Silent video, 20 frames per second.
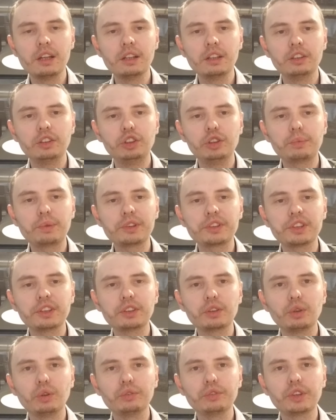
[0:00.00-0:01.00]
You
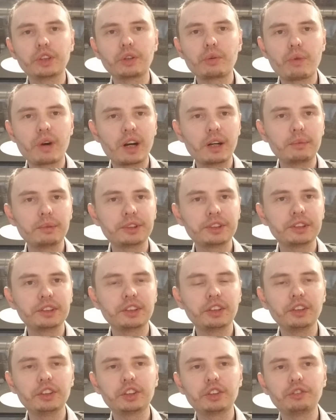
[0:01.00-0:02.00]
present all the requirements and
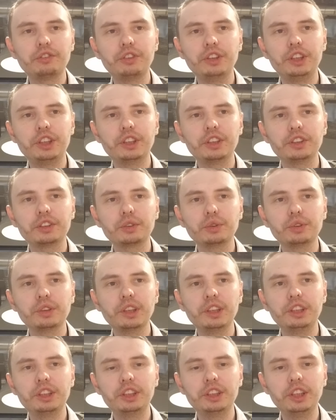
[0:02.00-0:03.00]
the list of features to the
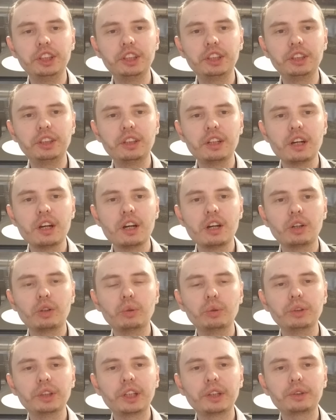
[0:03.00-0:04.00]
engineer,
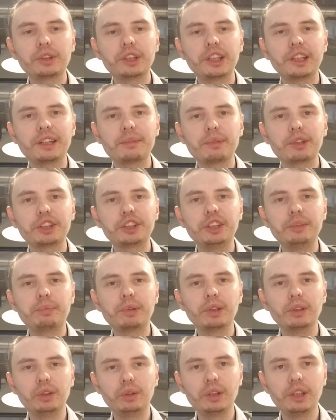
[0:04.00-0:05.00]
who will now take a much
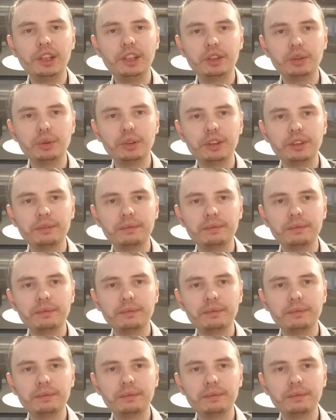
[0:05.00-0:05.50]
deeper look into it.